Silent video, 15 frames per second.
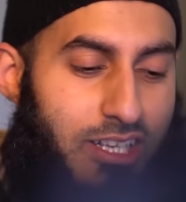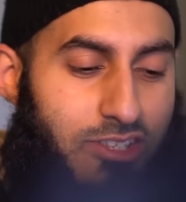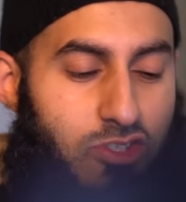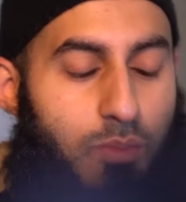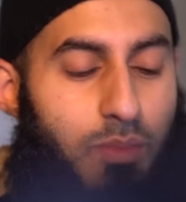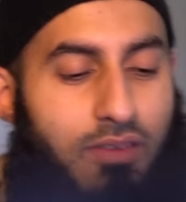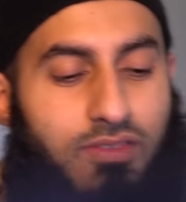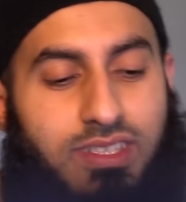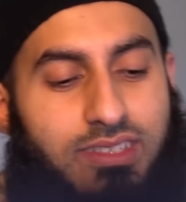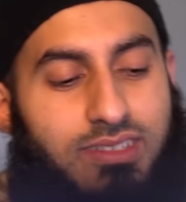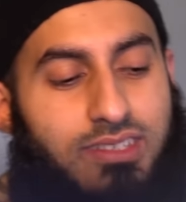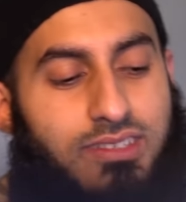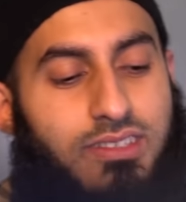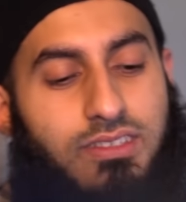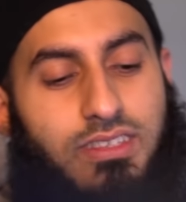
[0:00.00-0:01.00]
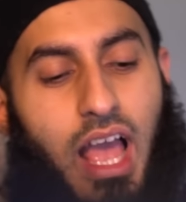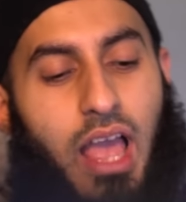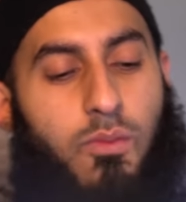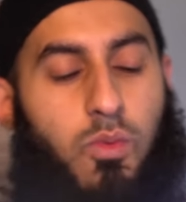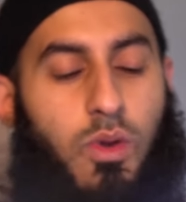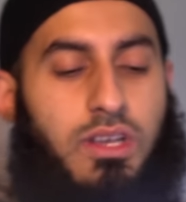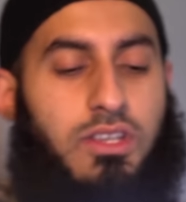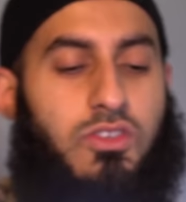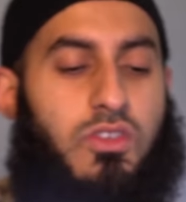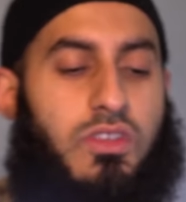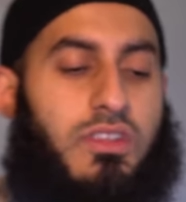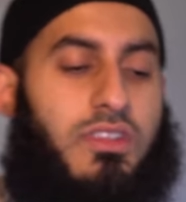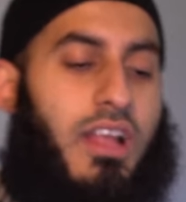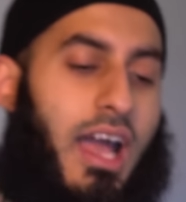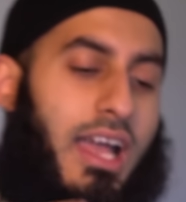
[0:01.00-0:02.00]
So brothers and sisters,
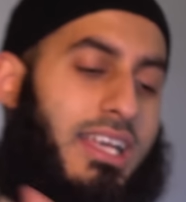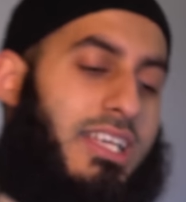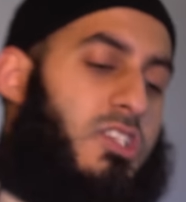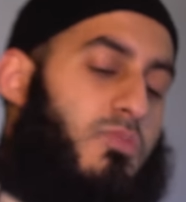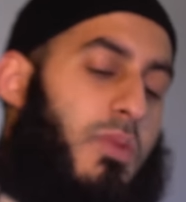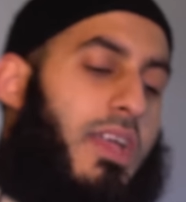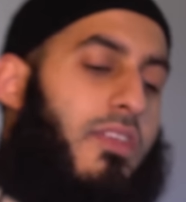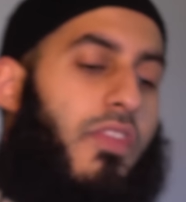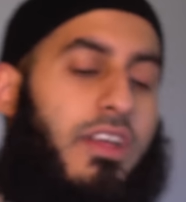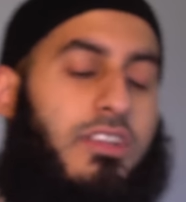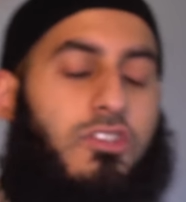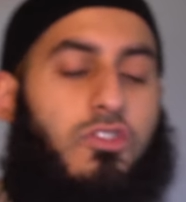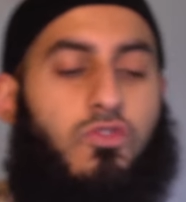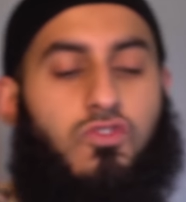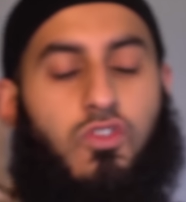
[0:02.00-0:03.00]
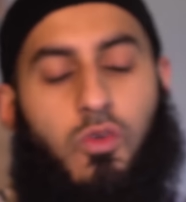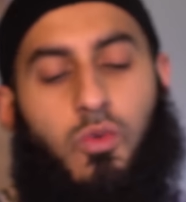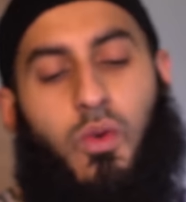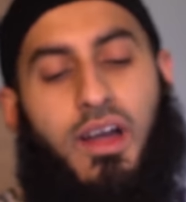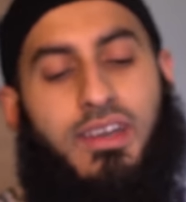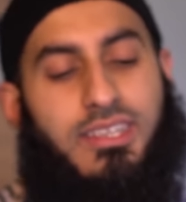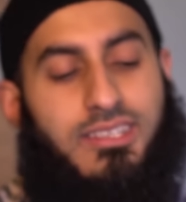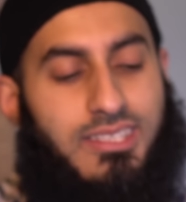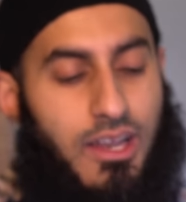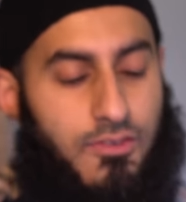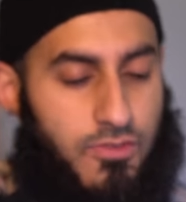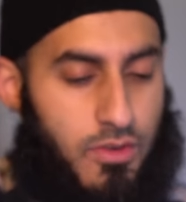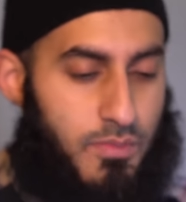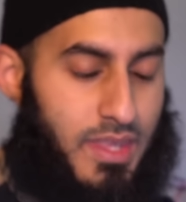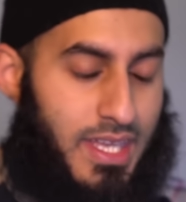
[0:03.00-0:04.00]
I explained that to you so you
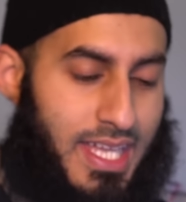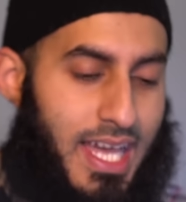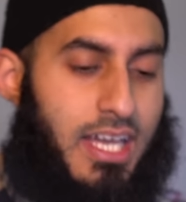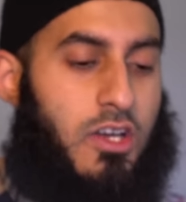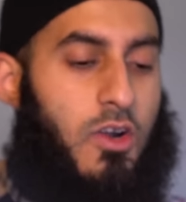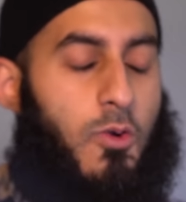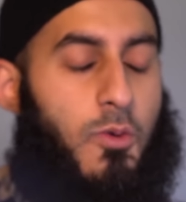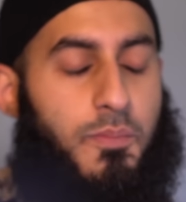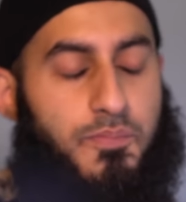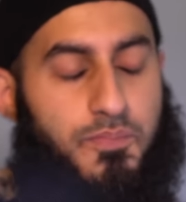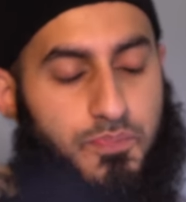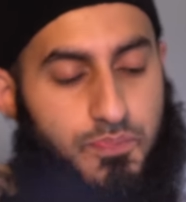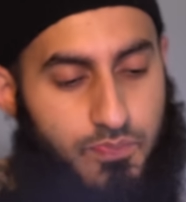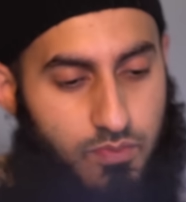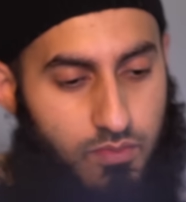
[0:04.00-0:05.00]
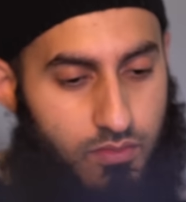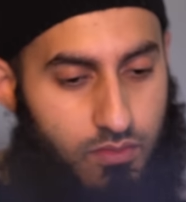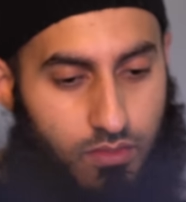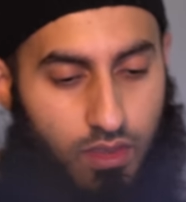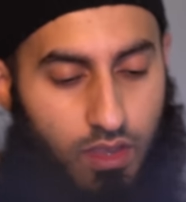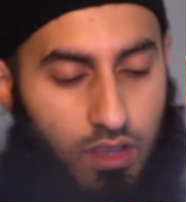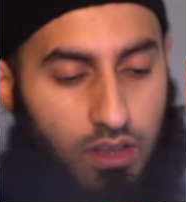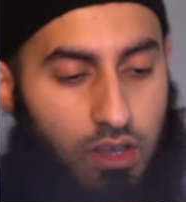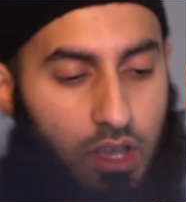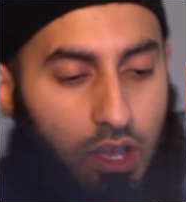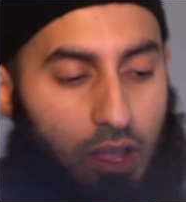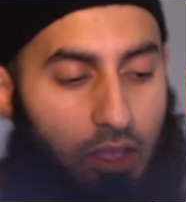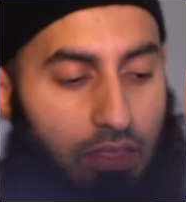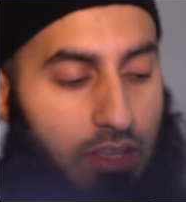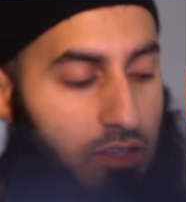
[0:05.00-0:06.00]
understand from the get-go
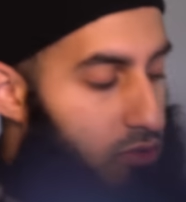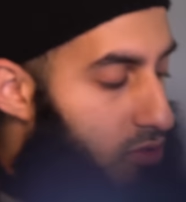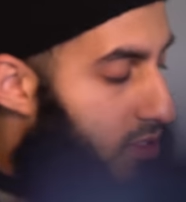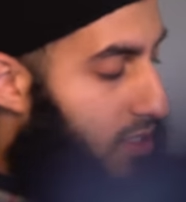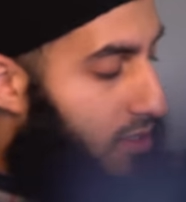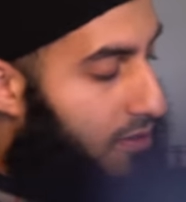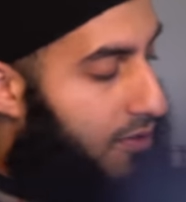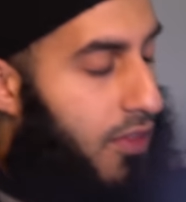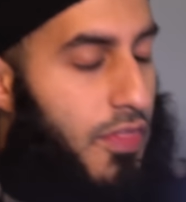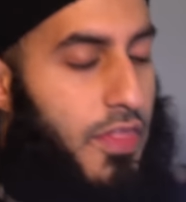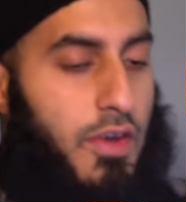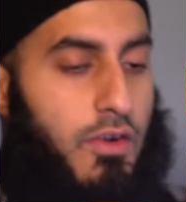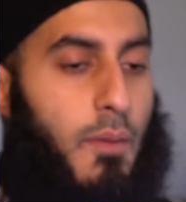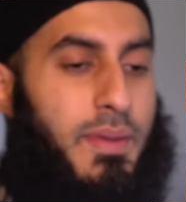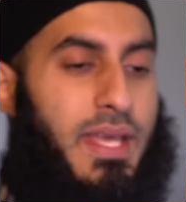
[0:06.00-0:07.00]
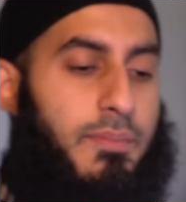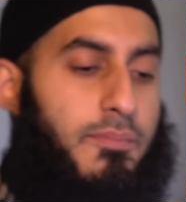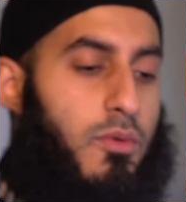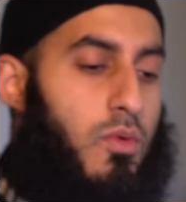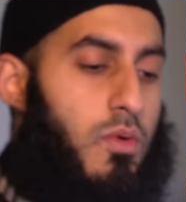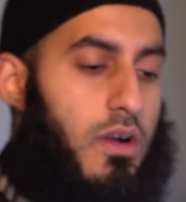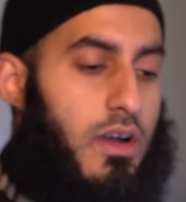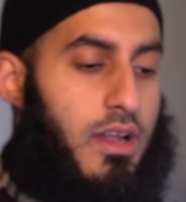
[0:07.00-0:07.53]
that you see, there are people